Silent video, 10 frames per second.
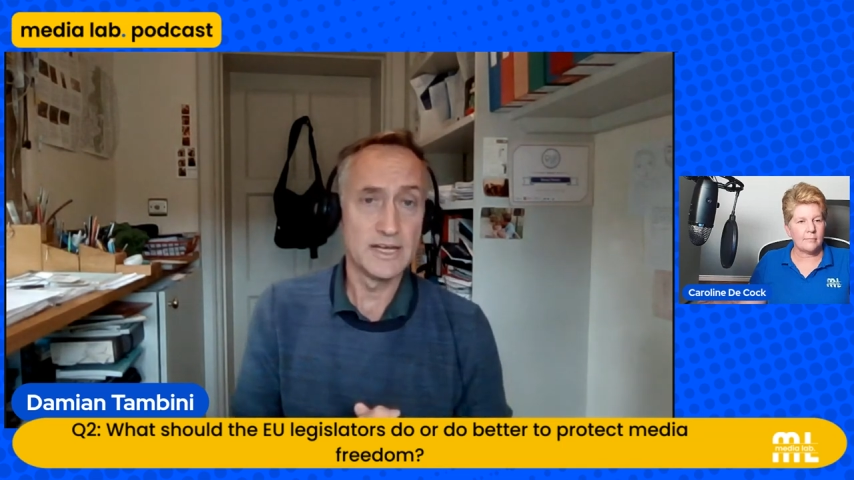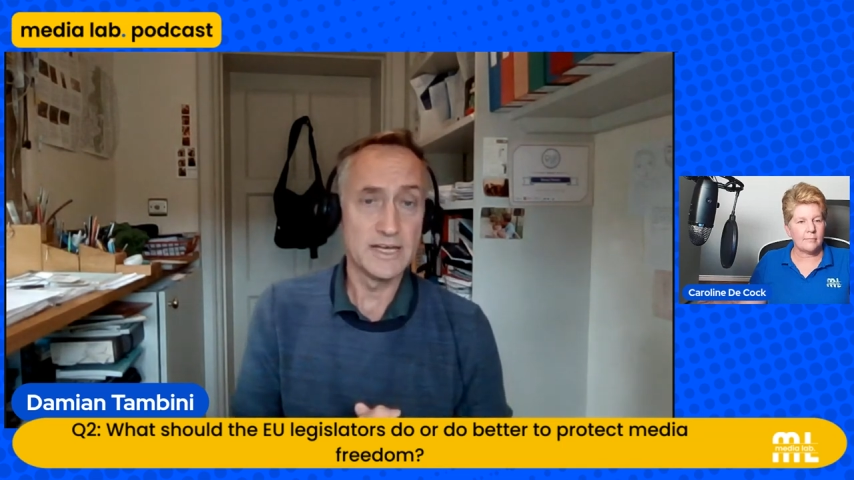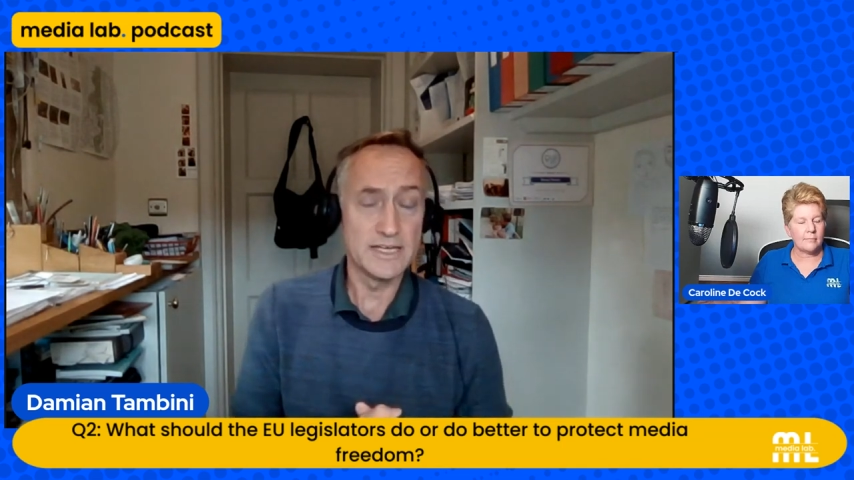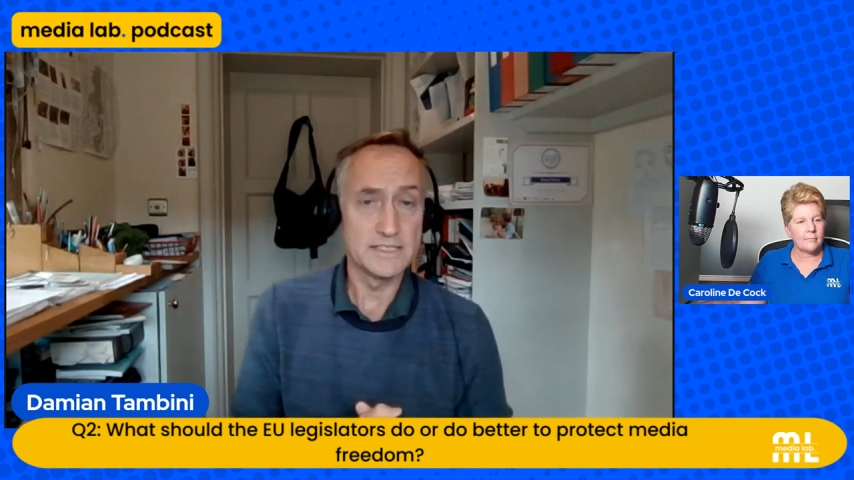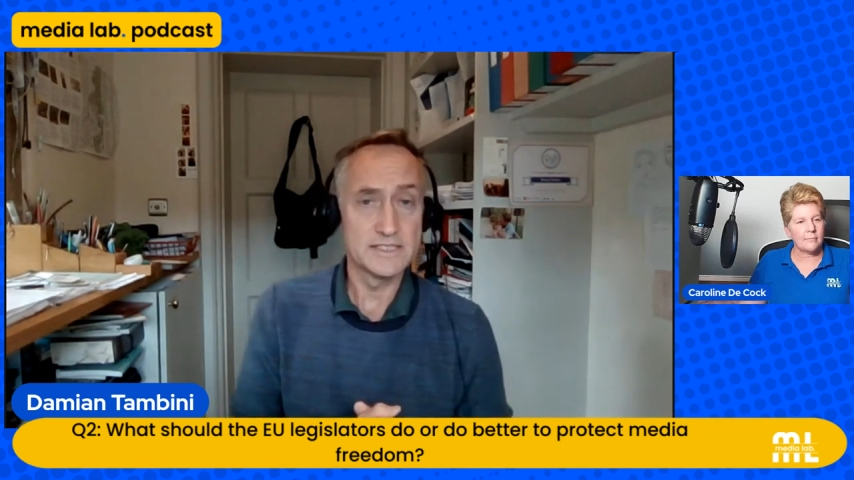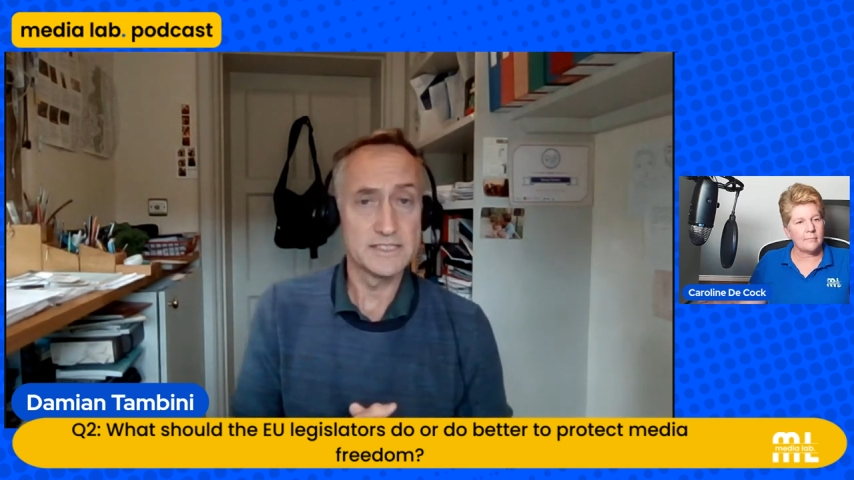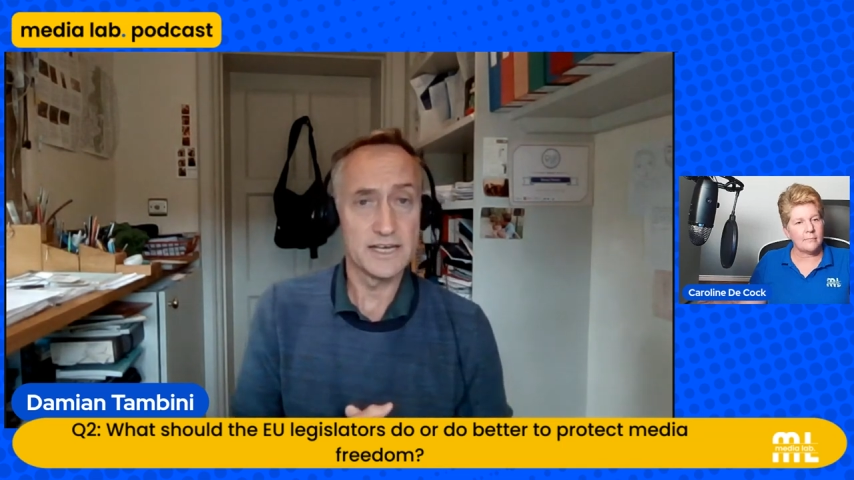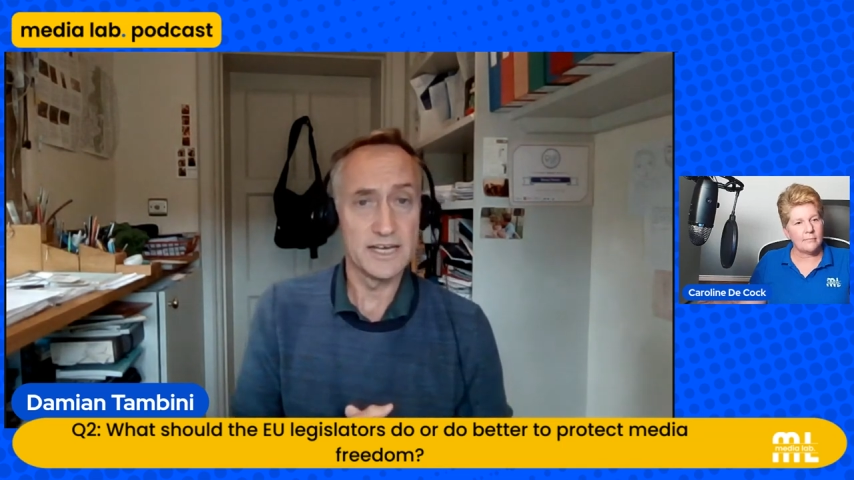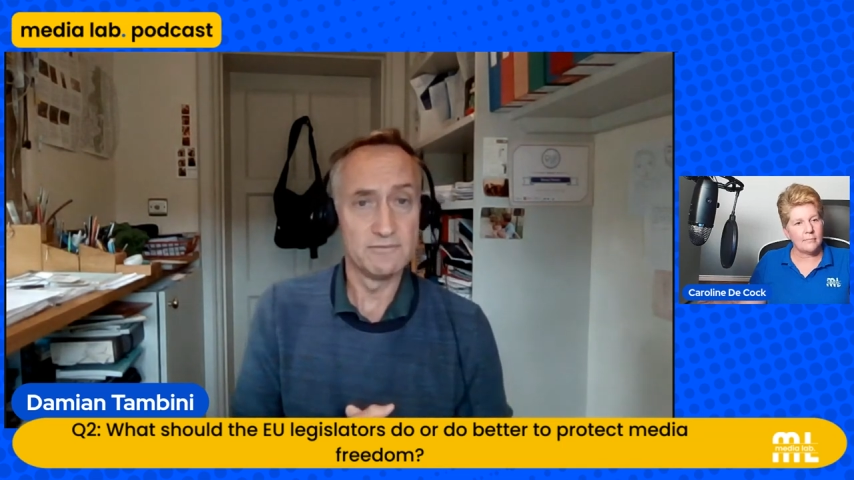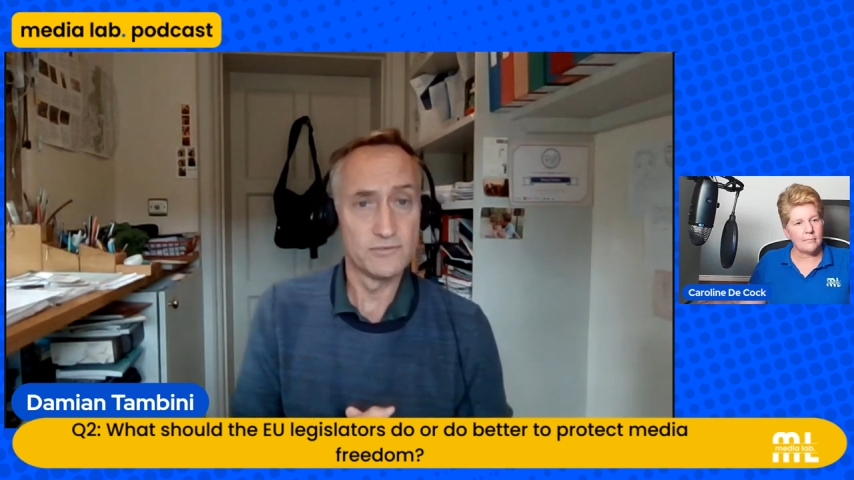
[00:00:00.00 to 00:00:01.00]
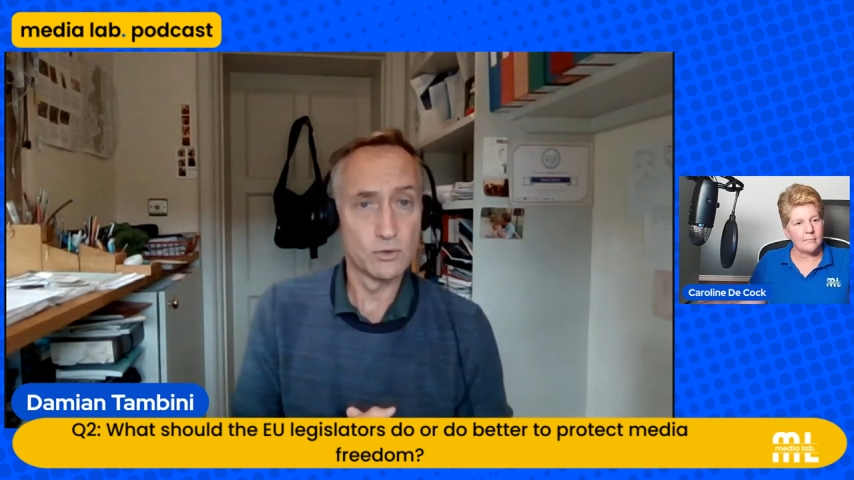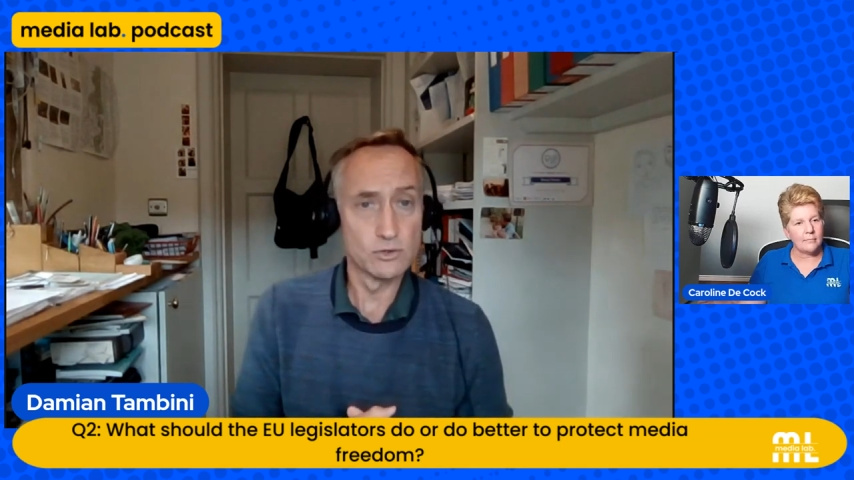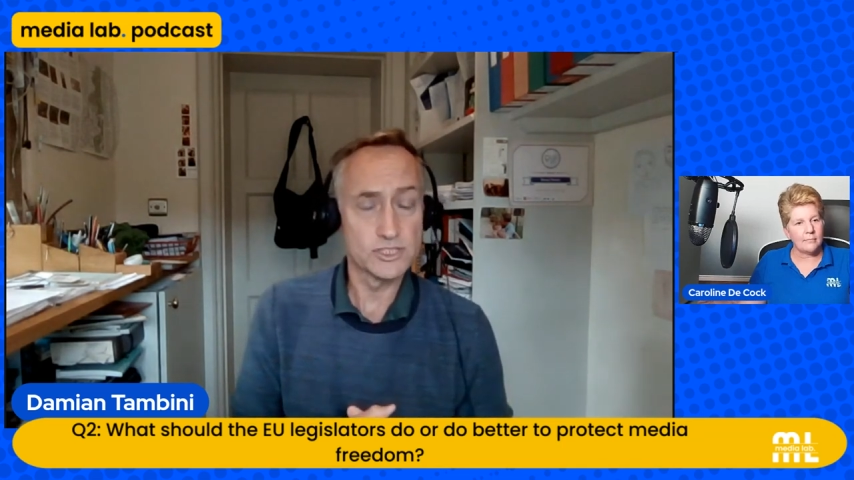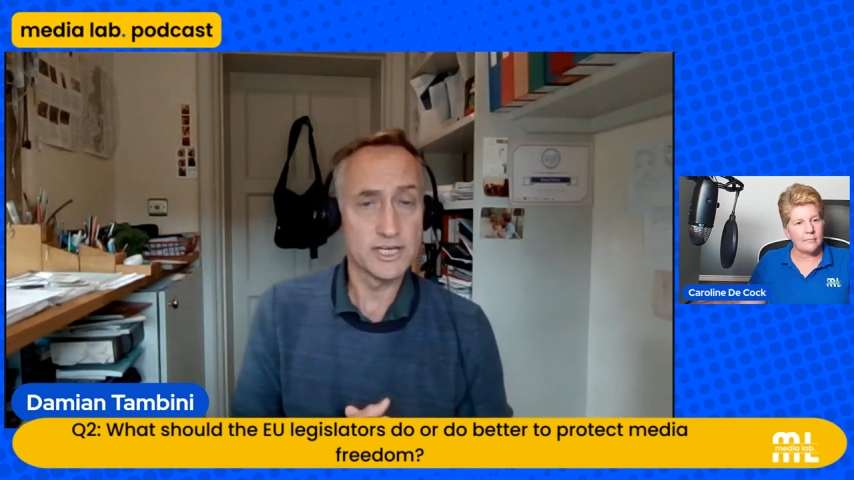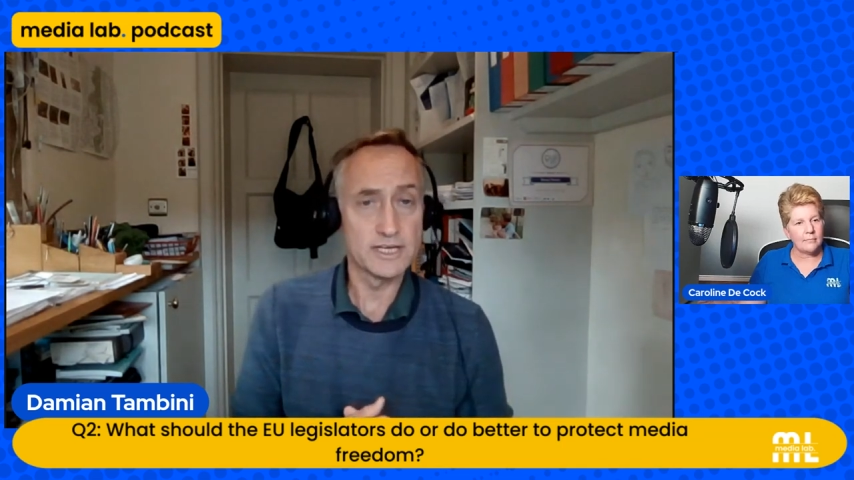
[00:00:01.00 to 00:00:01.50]
is
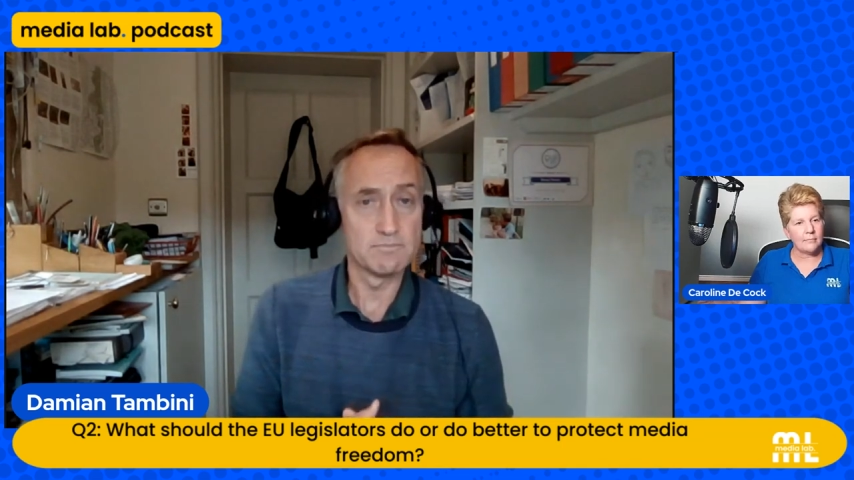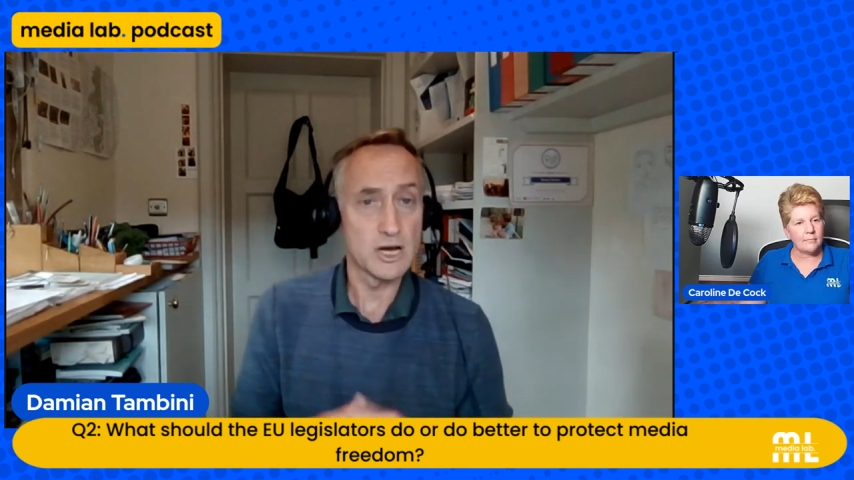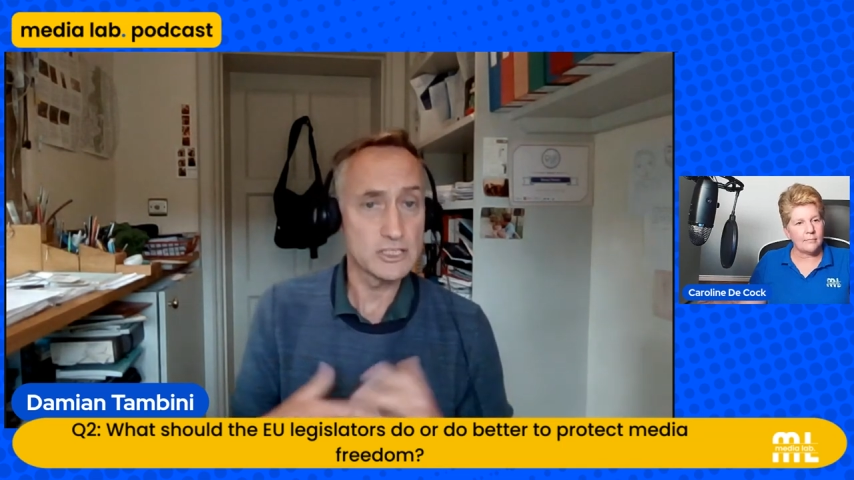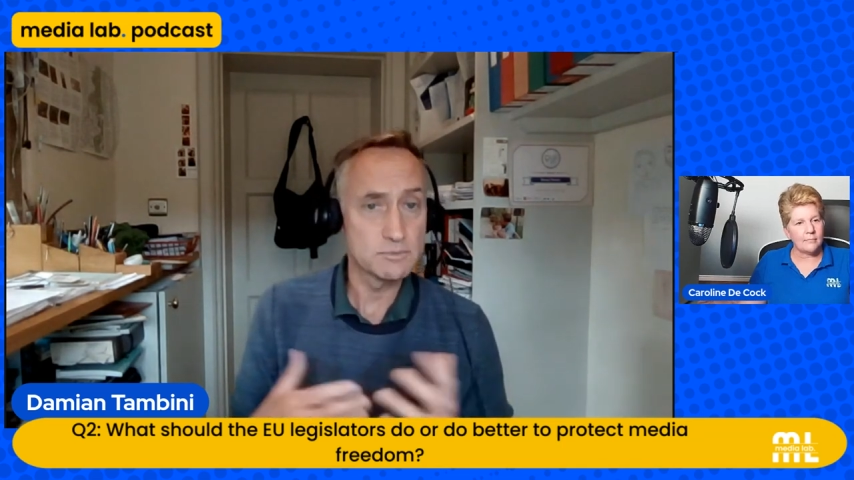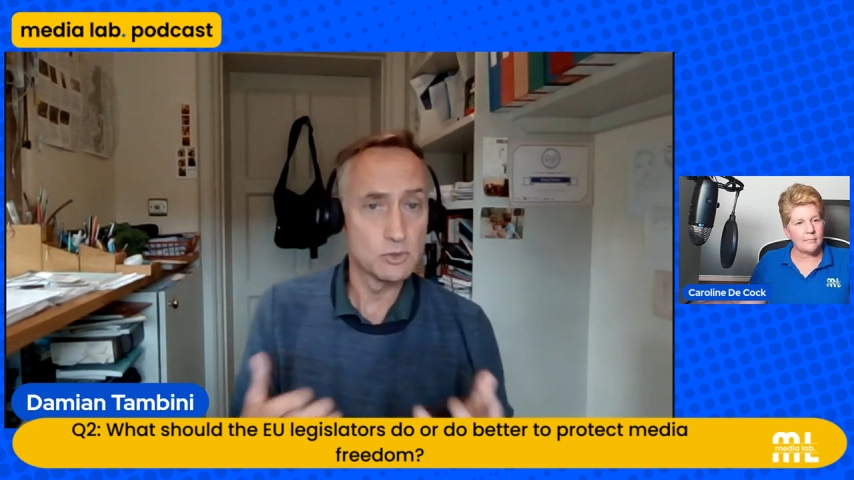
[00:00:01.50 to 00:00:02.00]
enforcing much